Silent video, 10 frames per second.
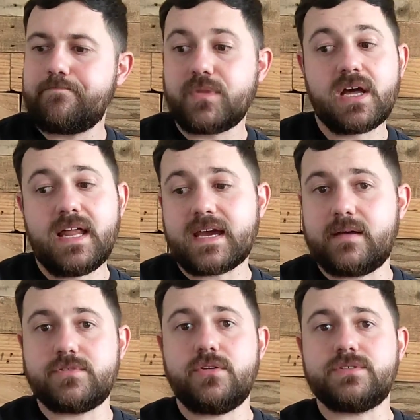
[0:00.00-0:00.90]
Glad I
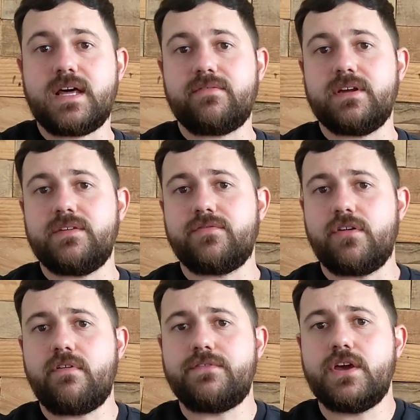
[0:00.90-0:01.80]
kept hold of that really for a
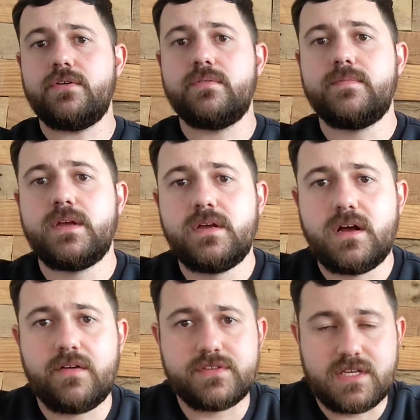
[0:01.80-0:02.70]
review.
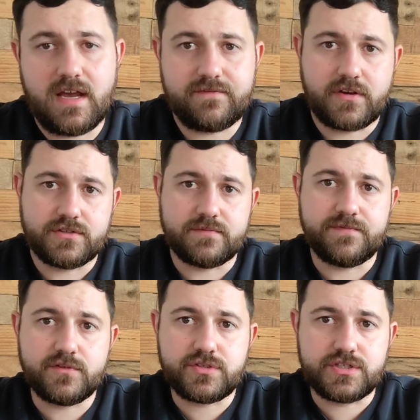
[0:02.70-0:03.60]
Obviously, I've got some
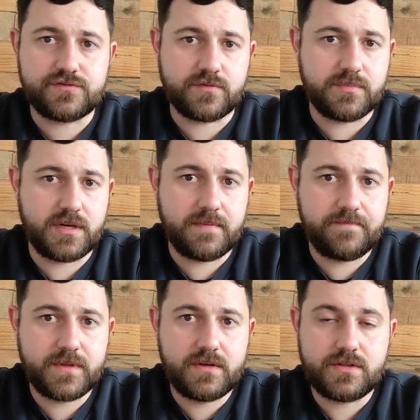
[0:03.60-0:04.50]
footage from the
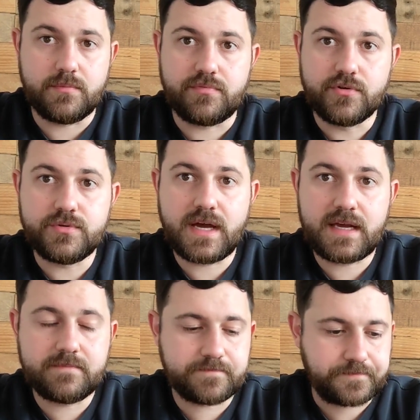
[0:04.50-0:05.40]
brew day.